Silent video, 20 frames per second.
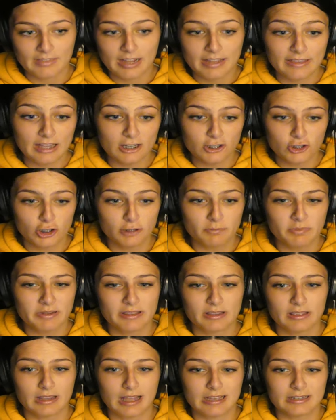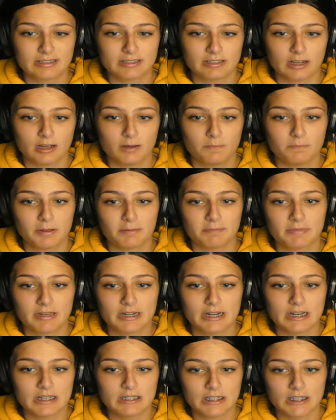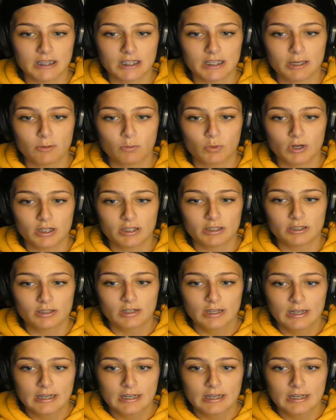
That should be the last stop. I mean, he said that he wanted